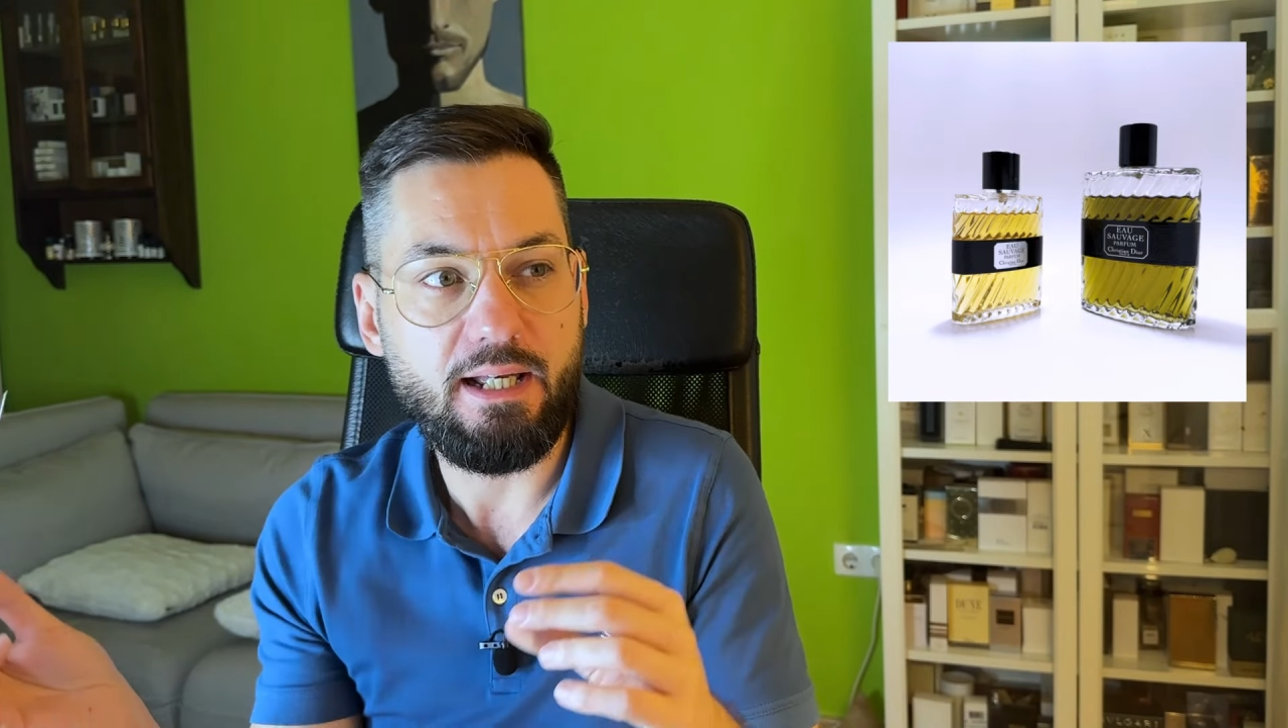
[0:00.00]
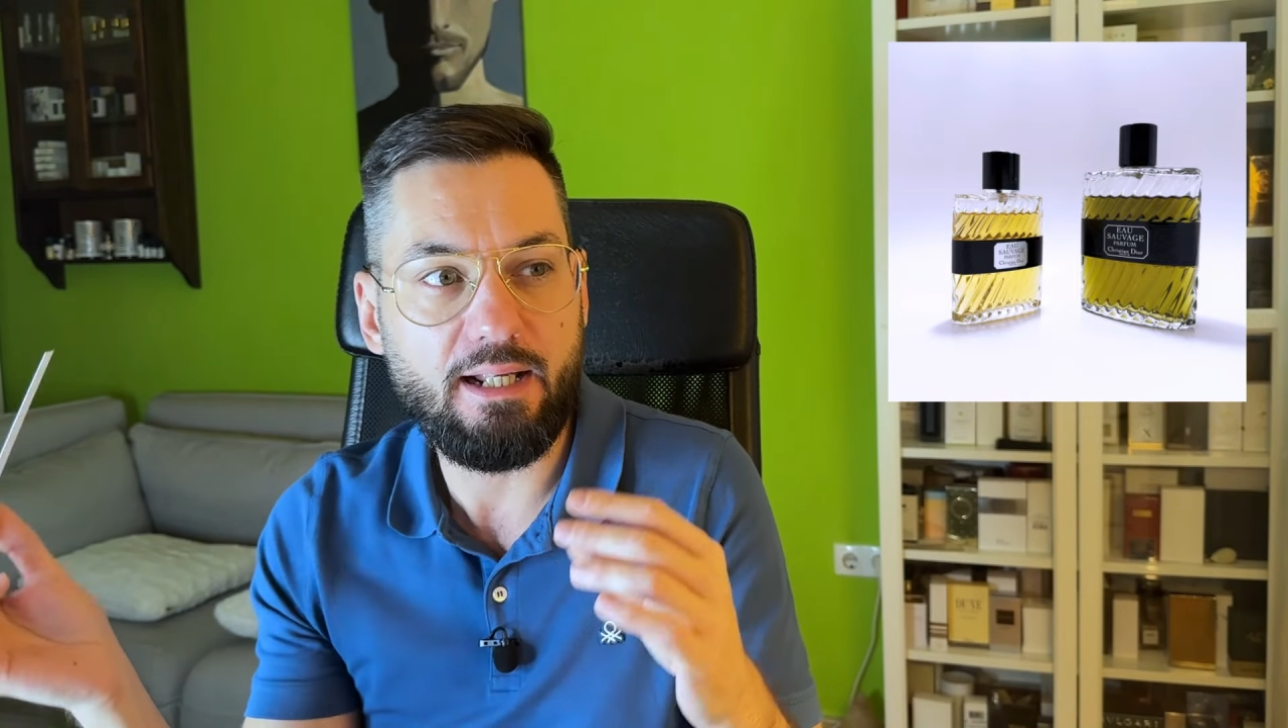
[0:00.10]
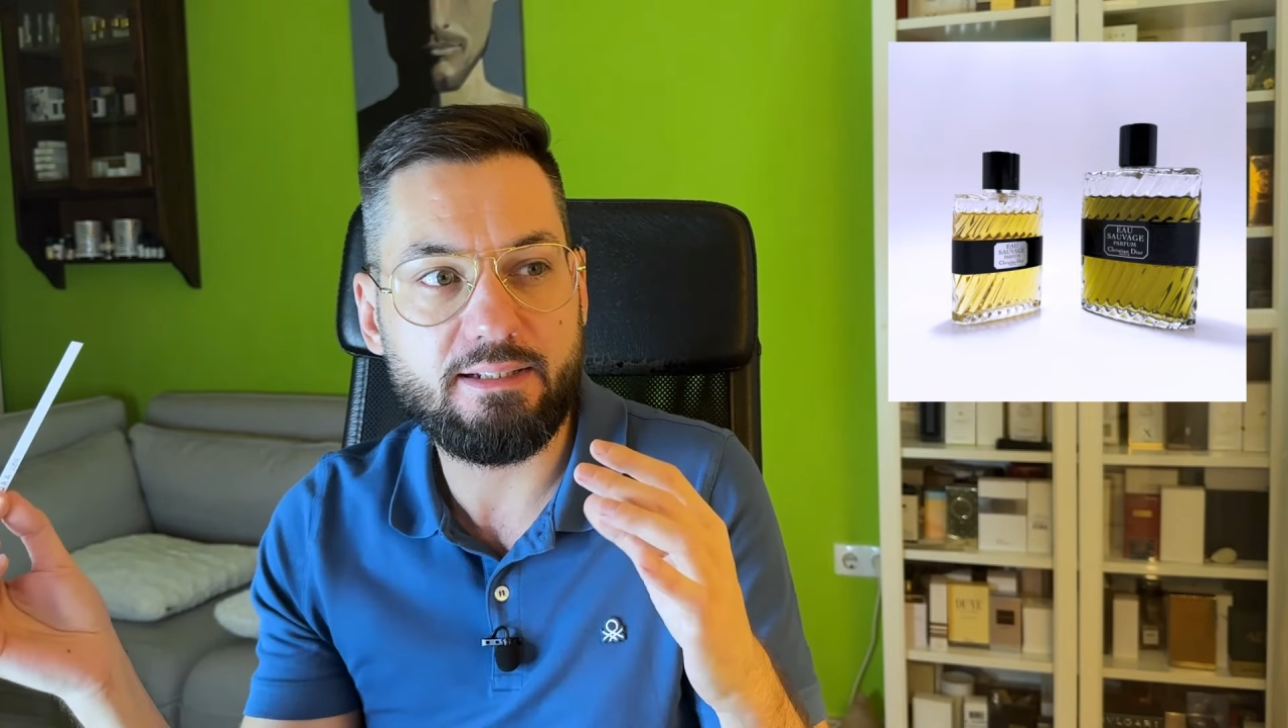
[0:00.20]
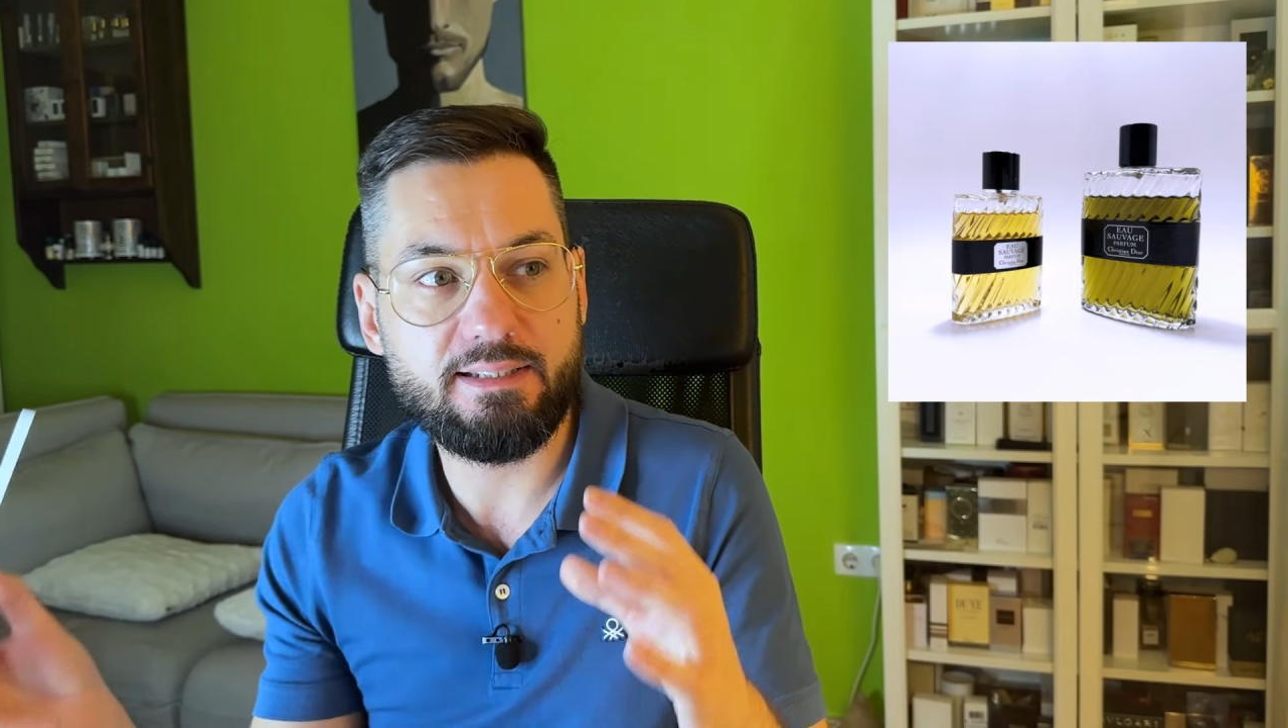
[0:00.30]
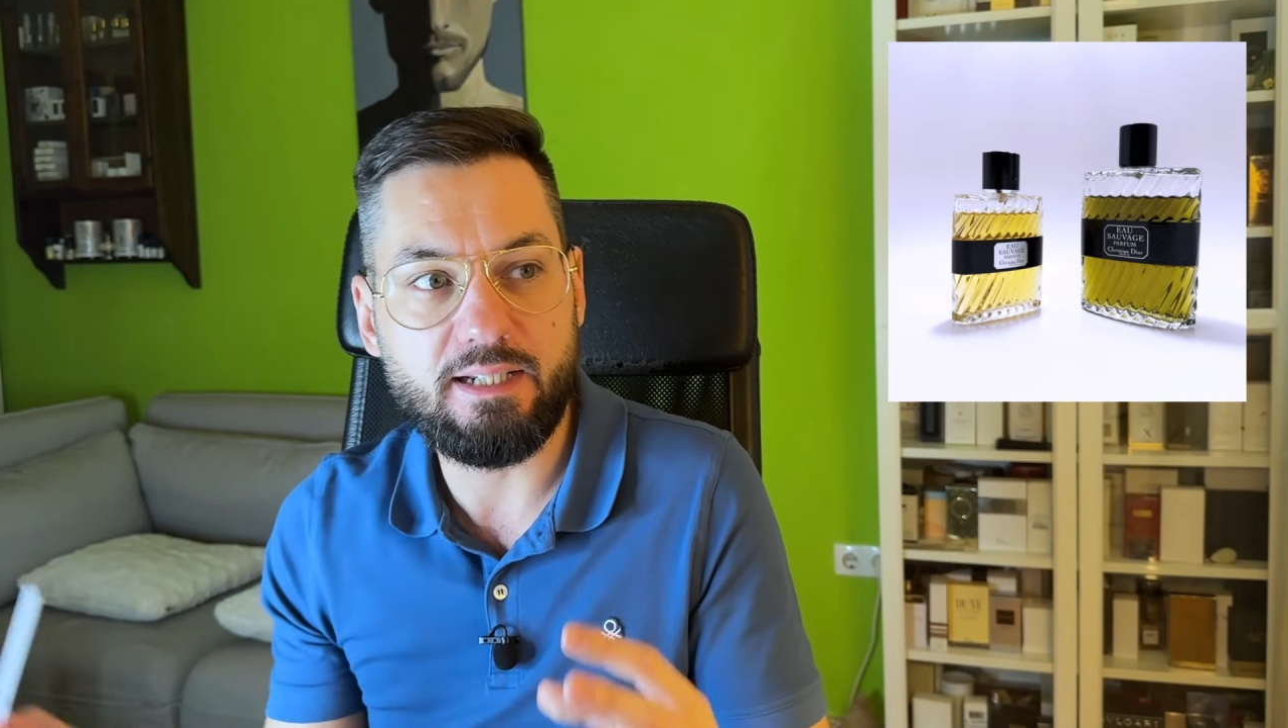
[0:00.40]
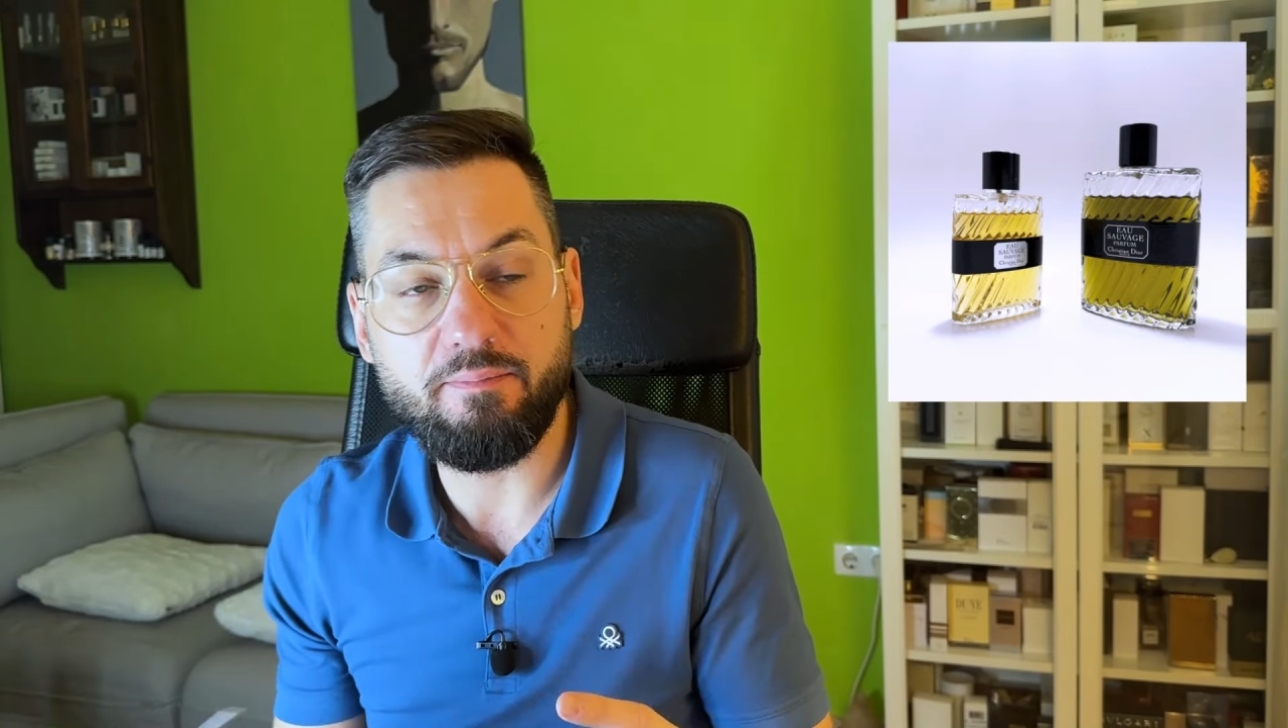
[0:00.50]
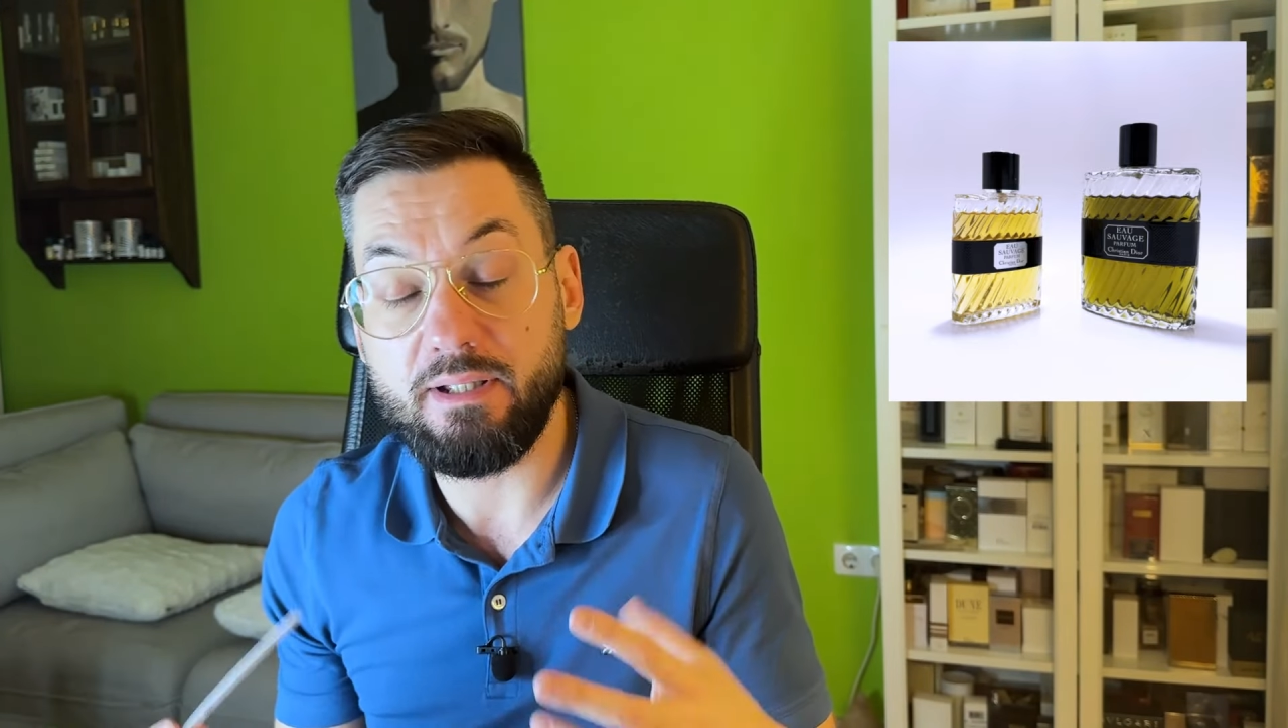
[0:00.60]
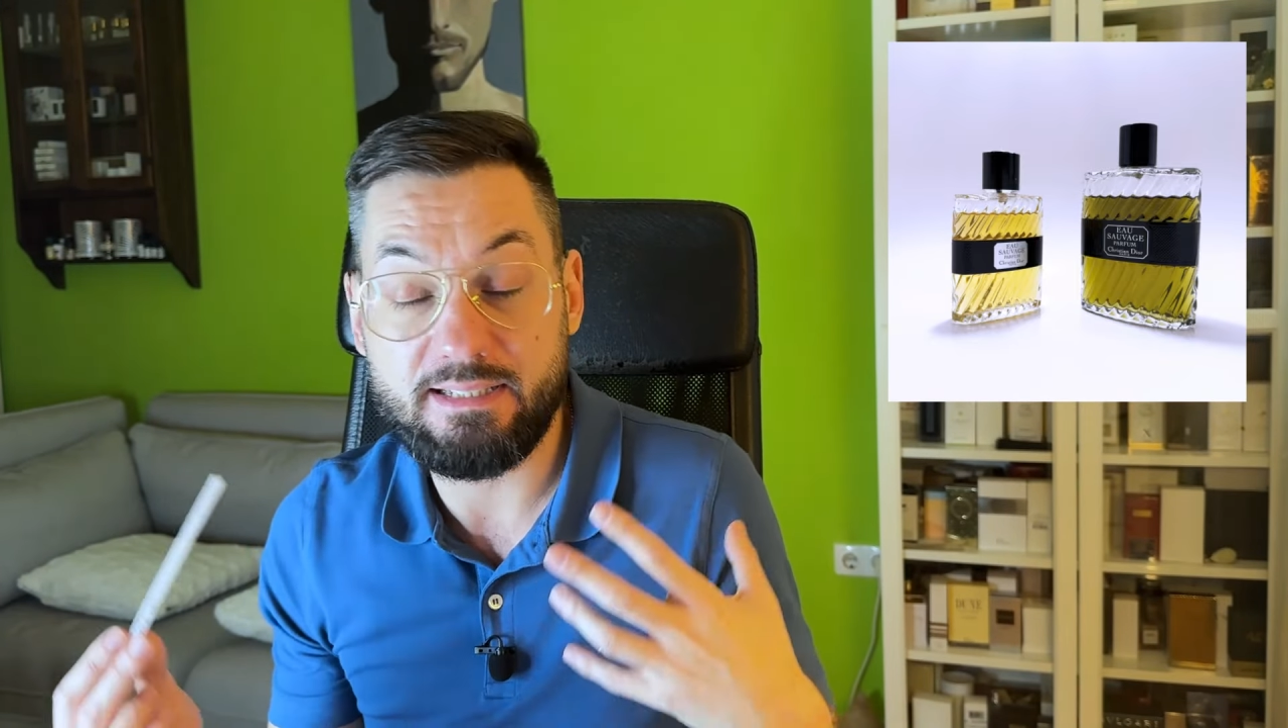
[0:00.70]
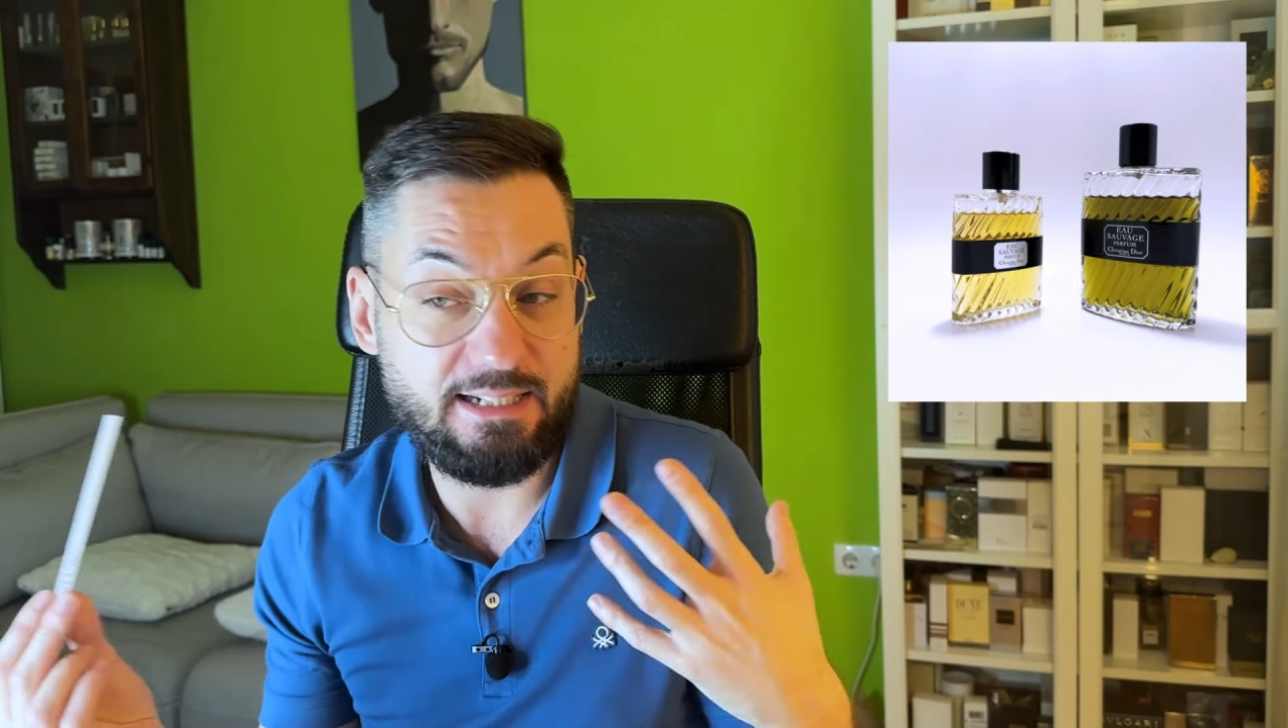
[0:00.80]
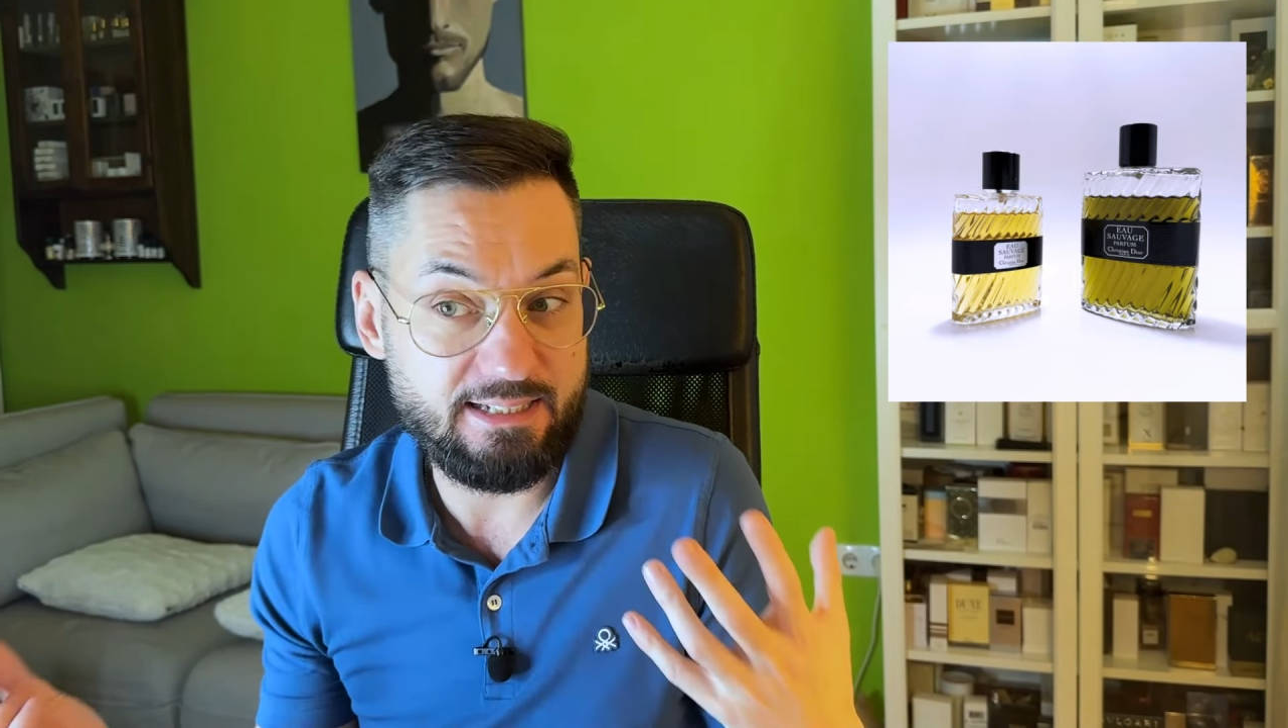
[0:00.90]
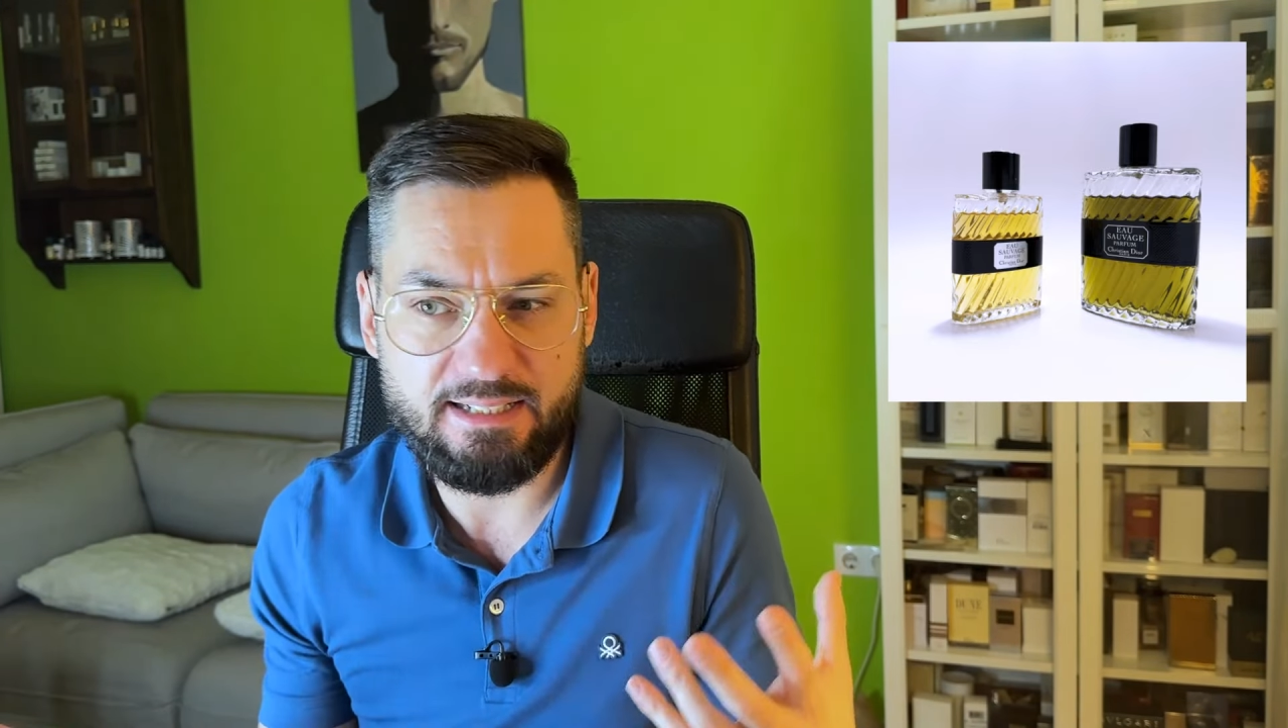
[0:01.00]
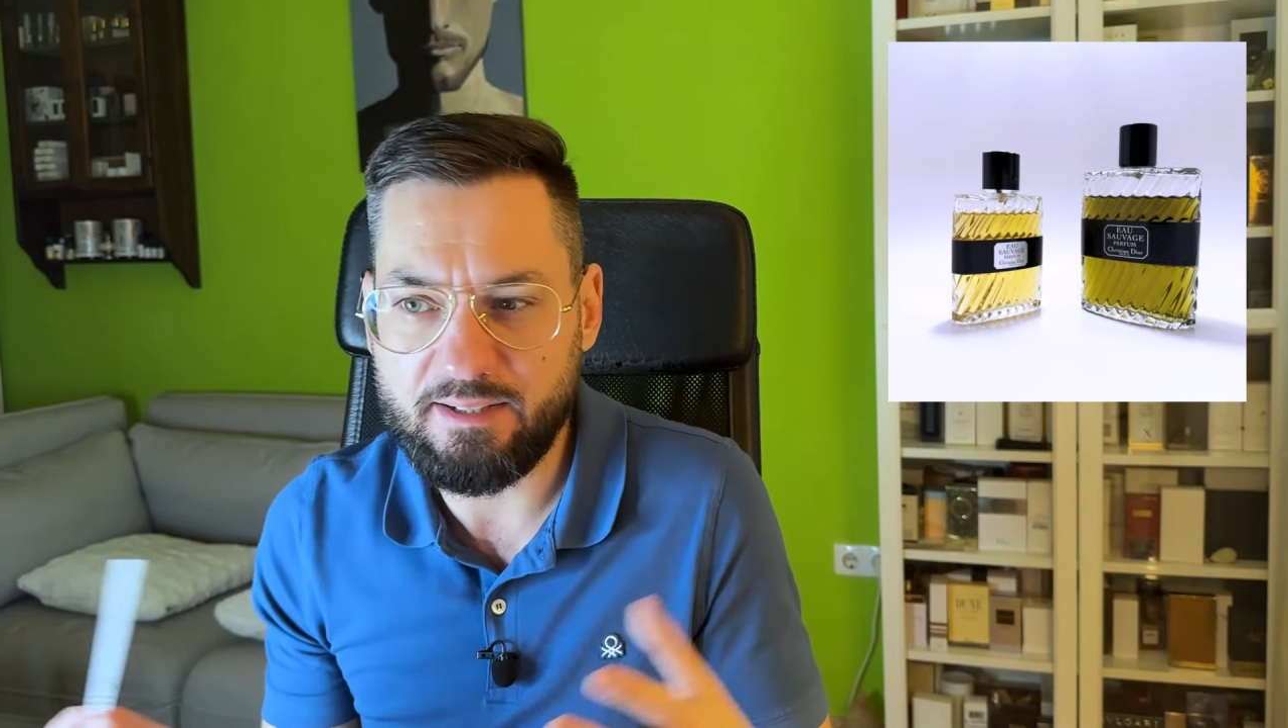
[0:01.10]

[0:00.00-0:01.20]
and some, as I said,